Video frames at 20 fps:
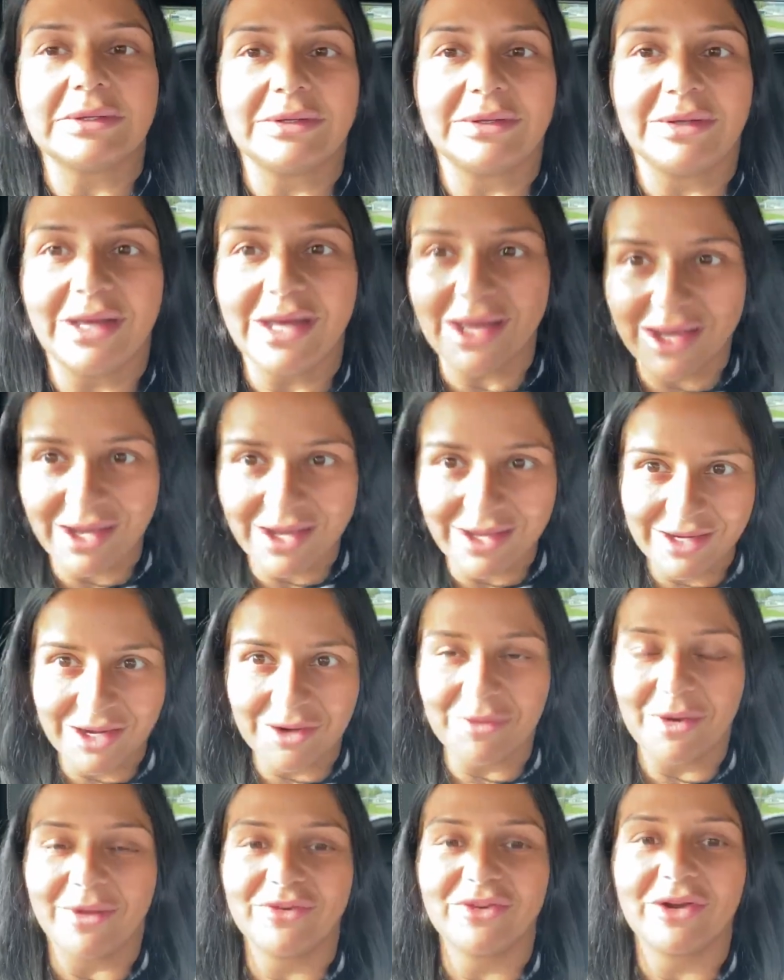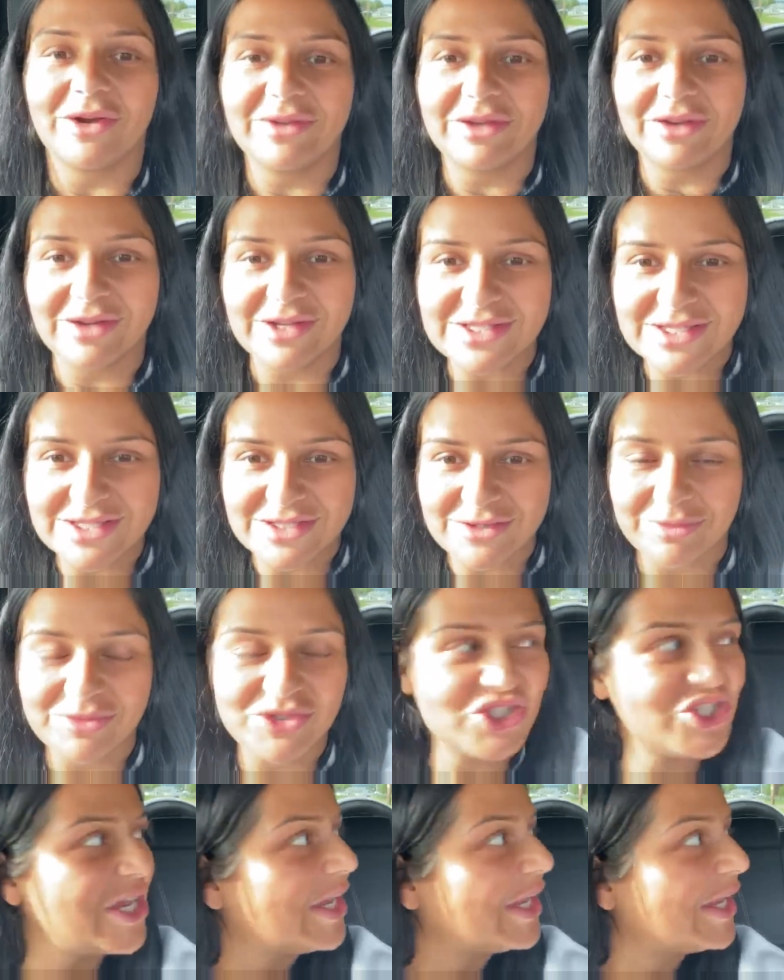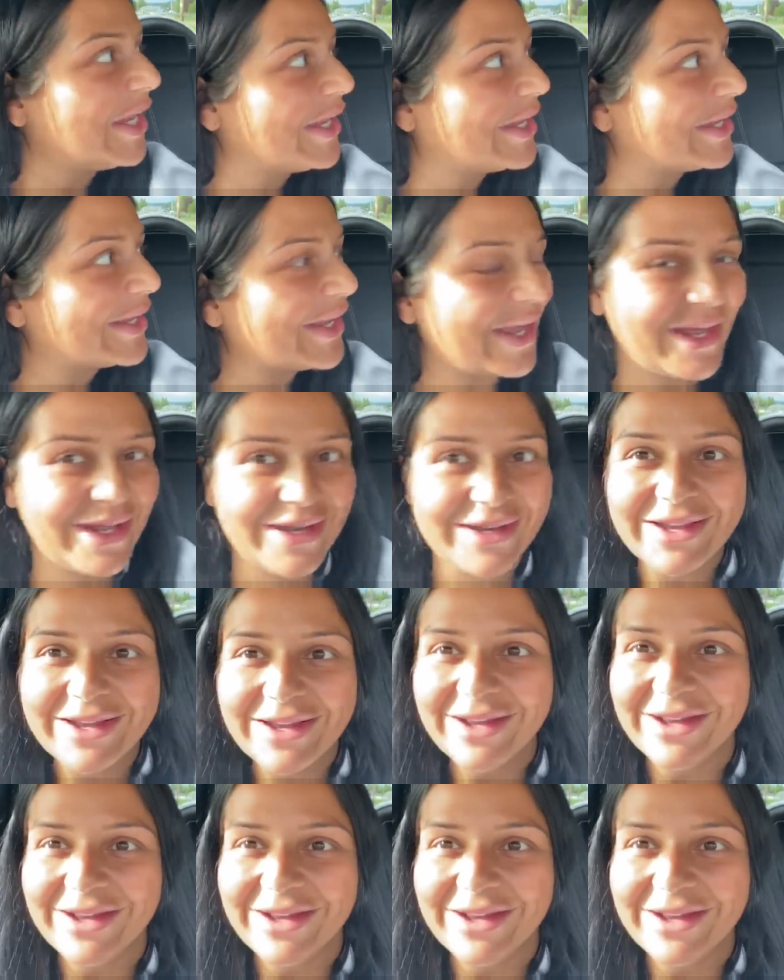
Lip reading: Ah, now Rob's driving crazy, so I'm shaking again.